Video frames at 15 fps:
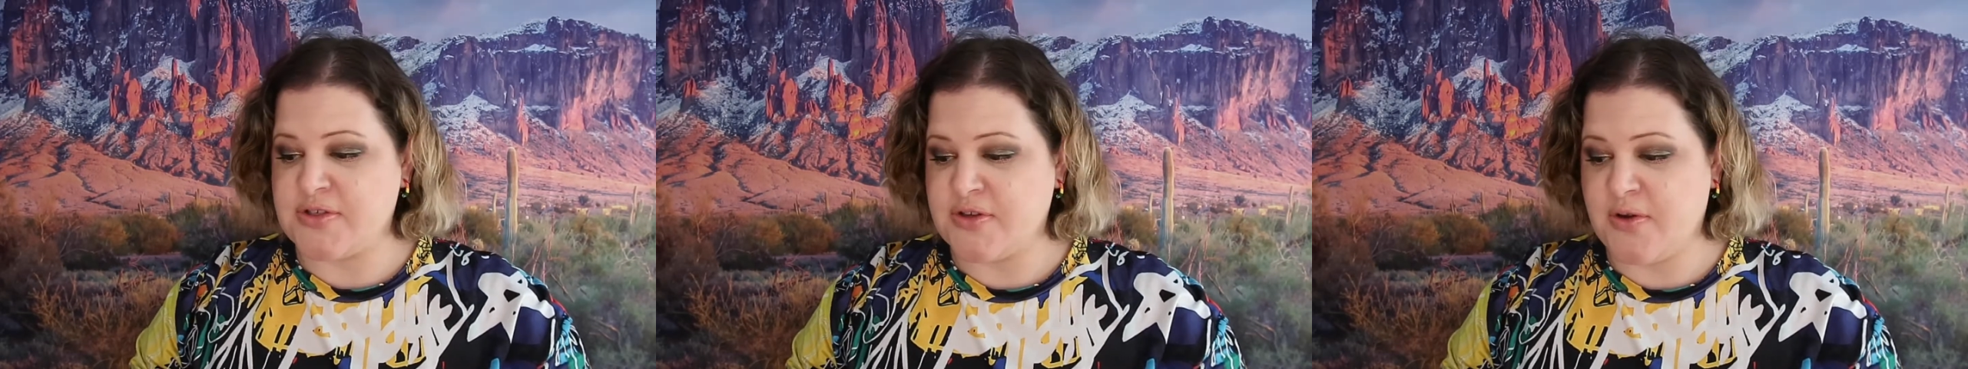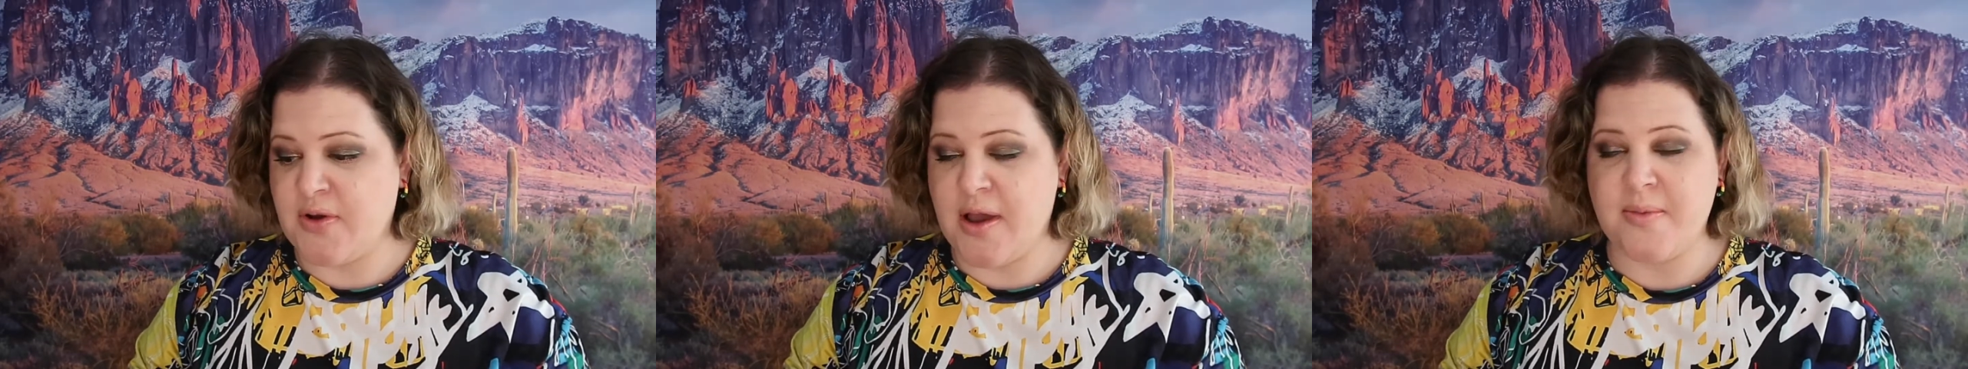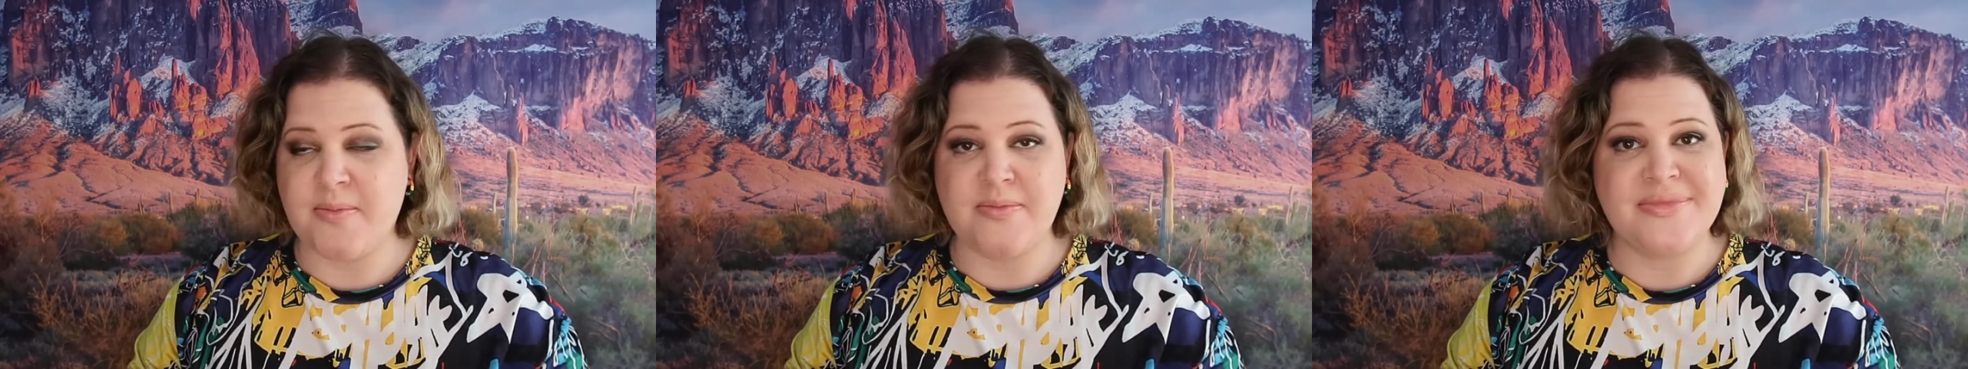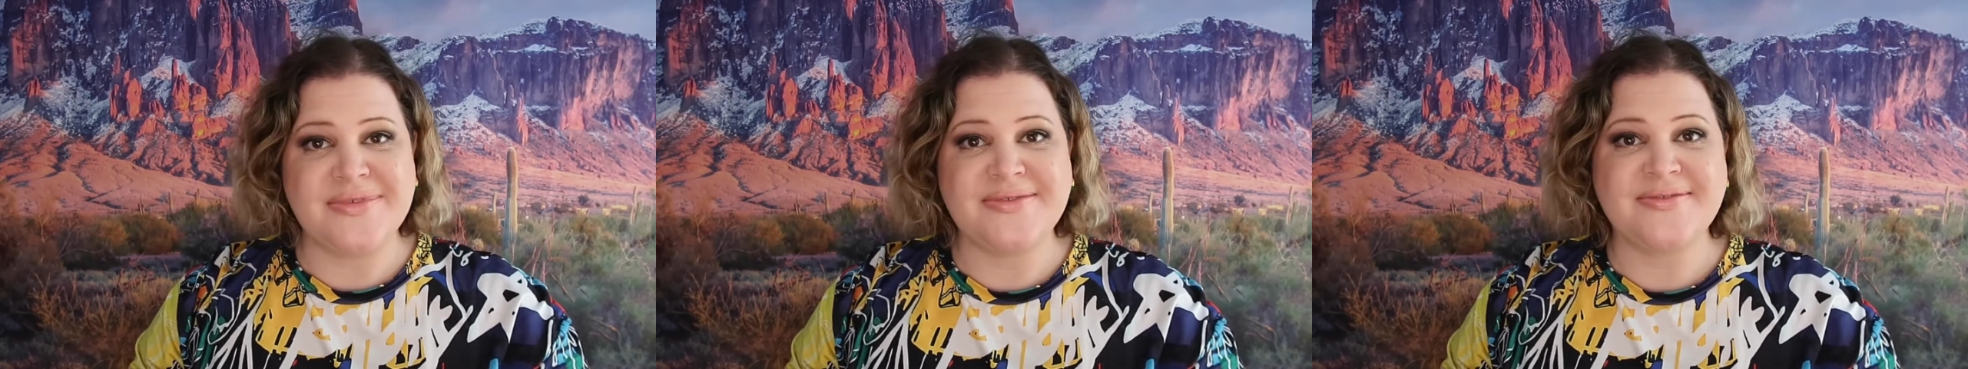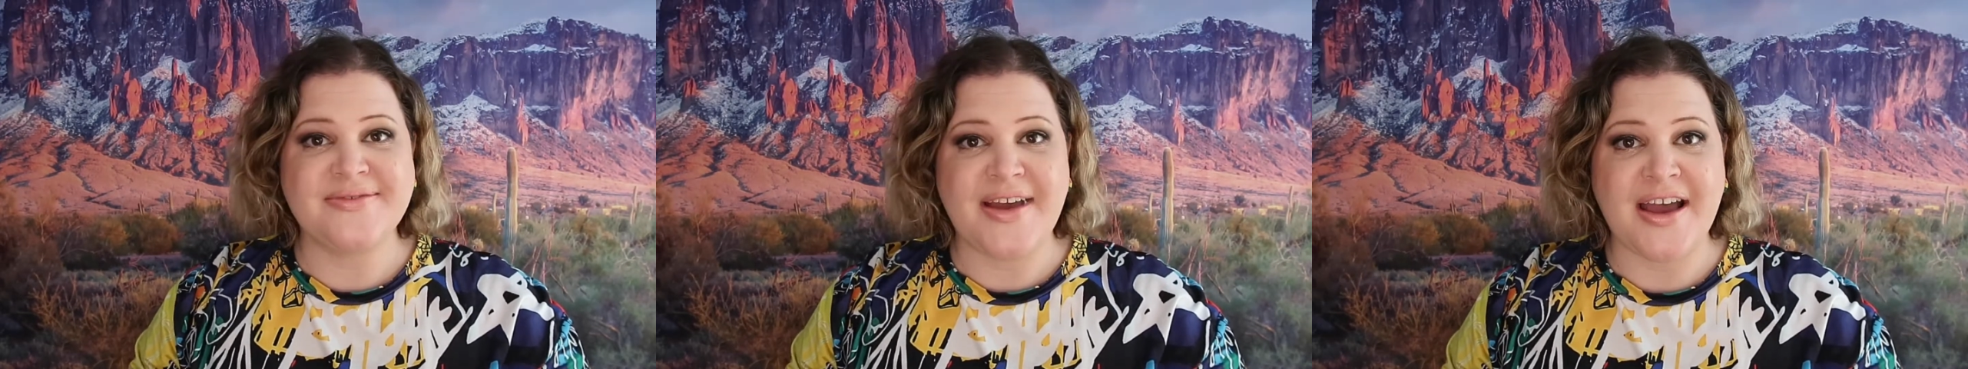so I'm
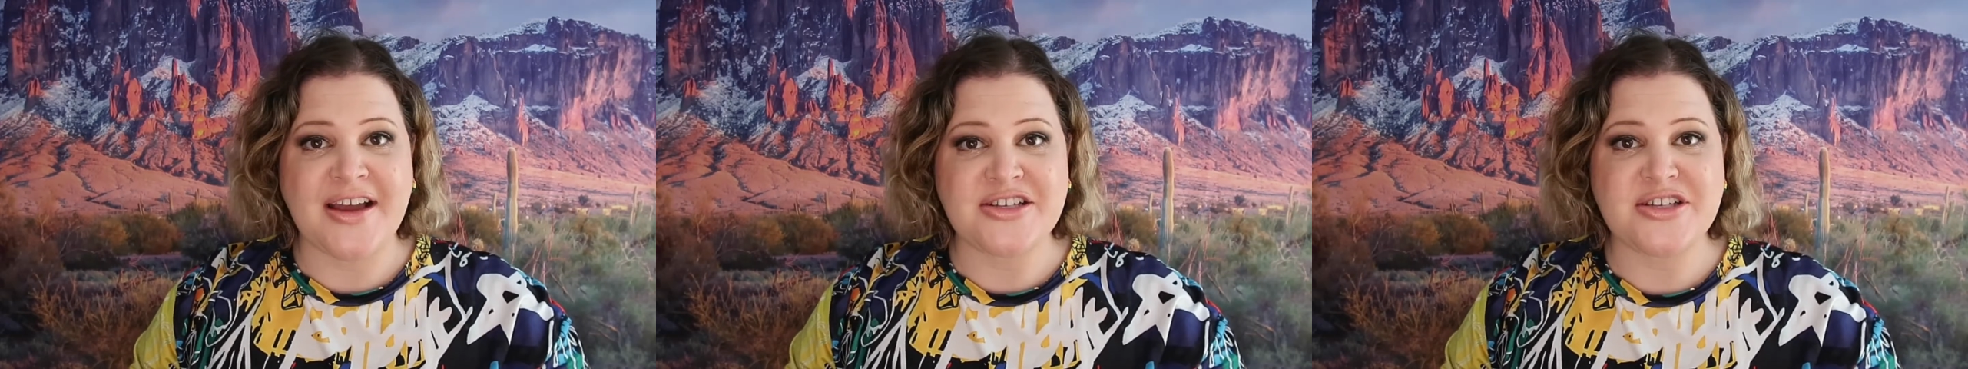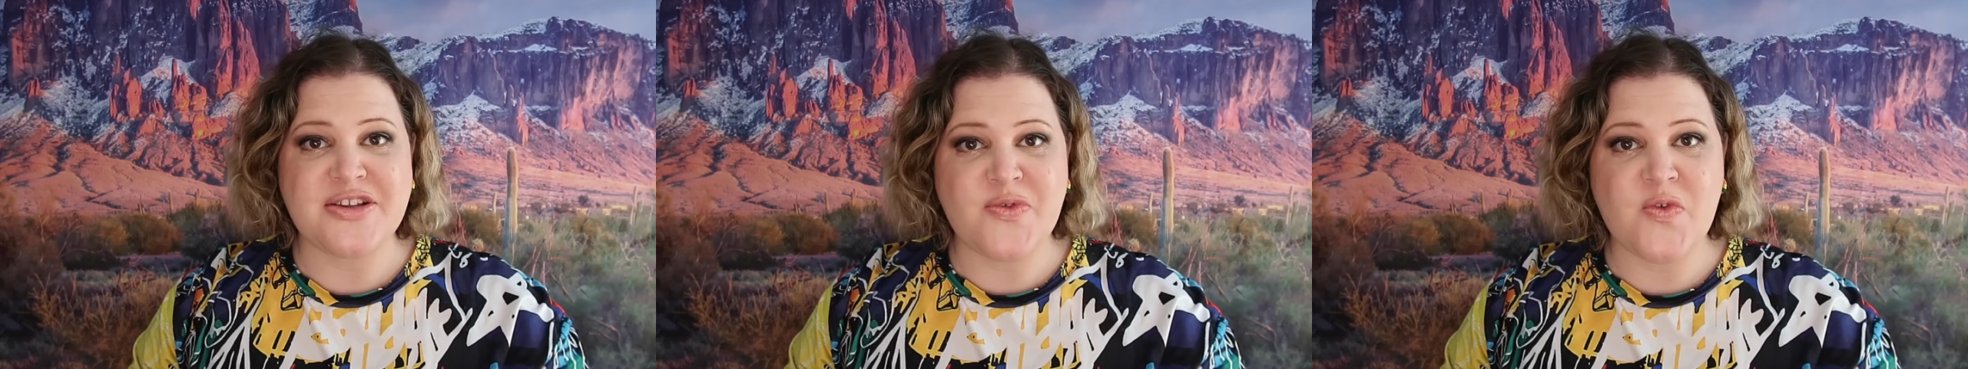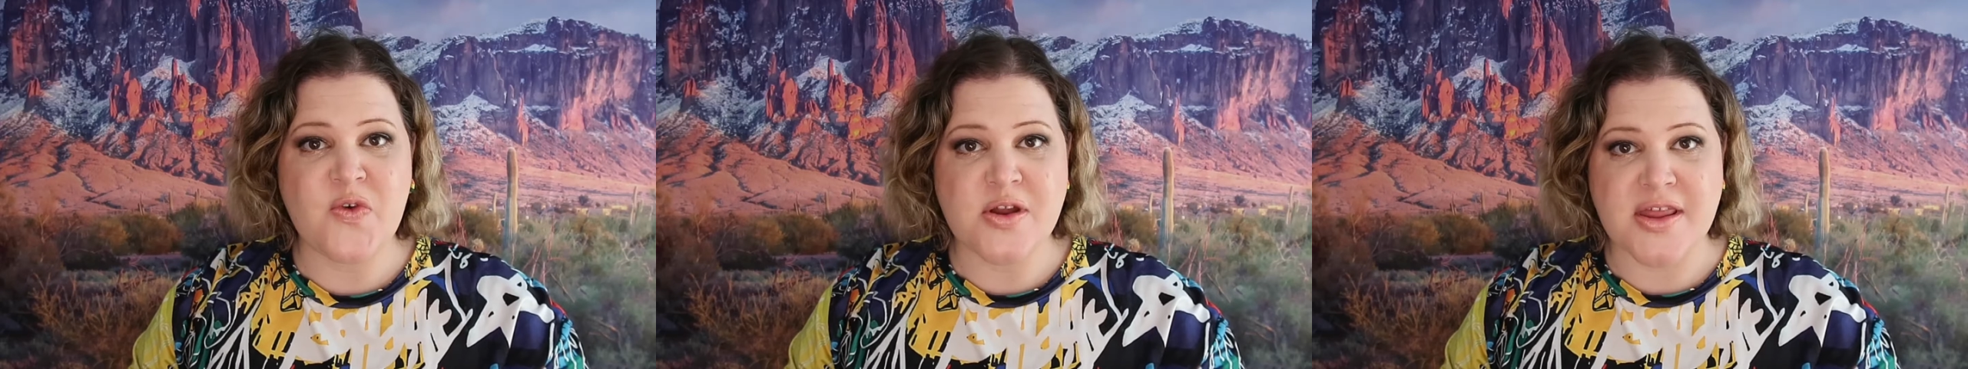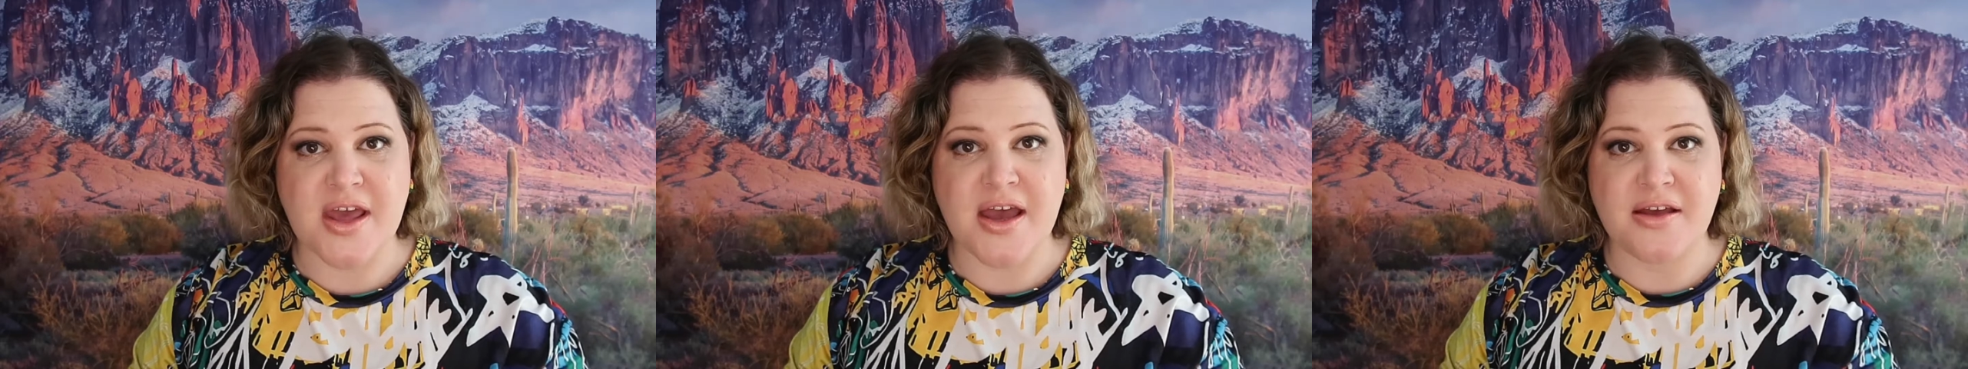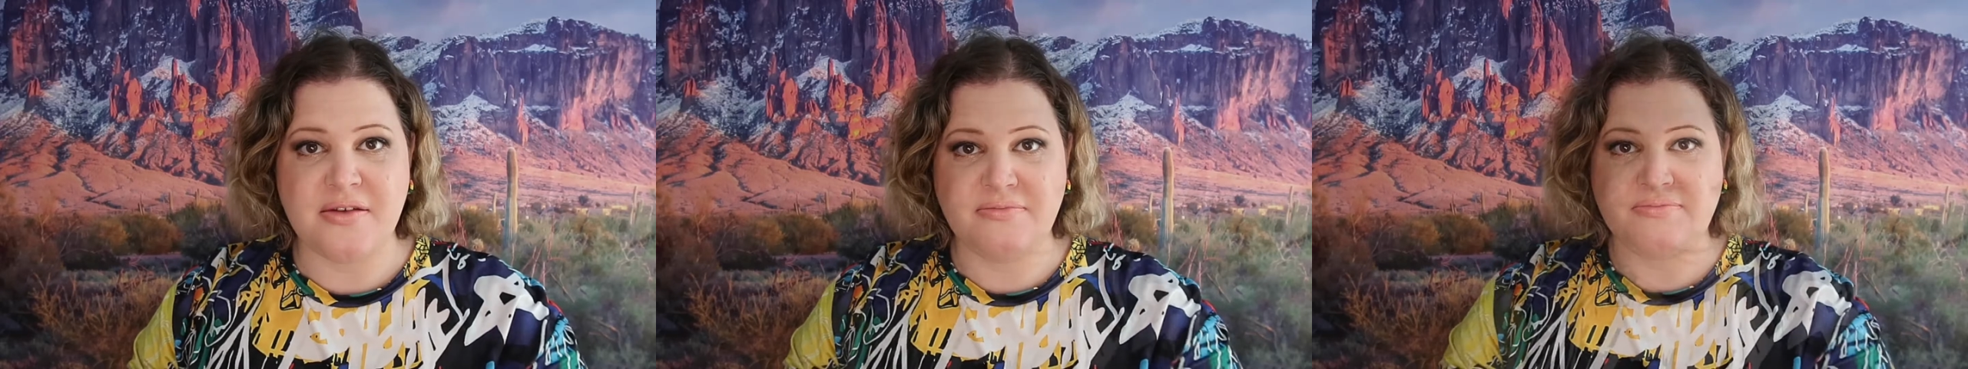actually for
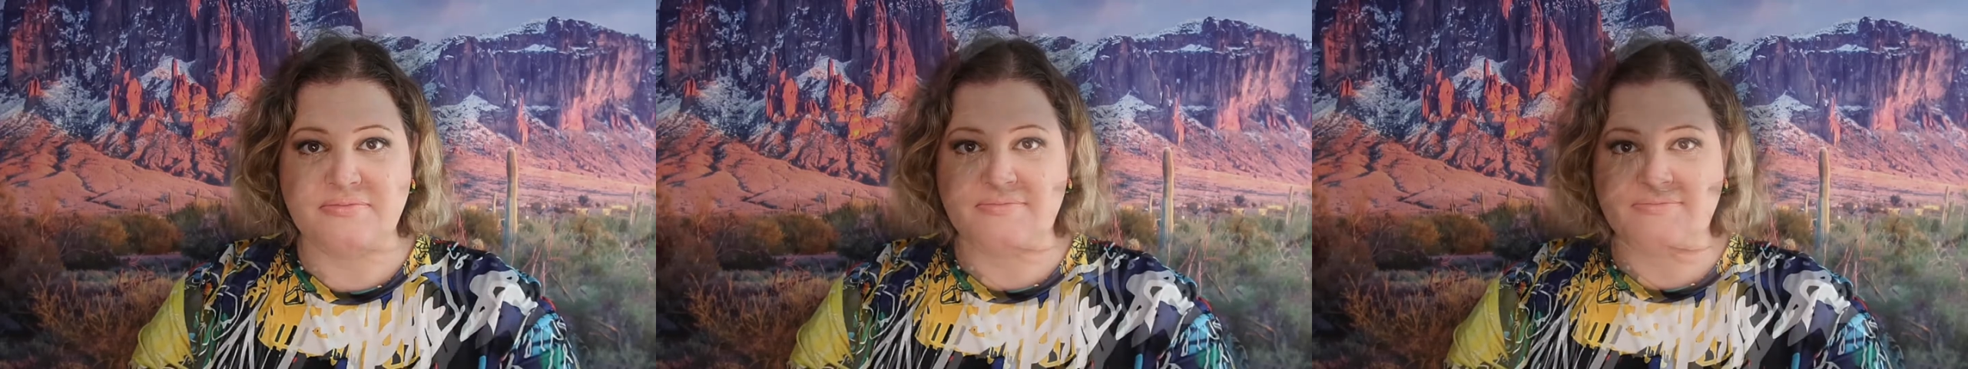that.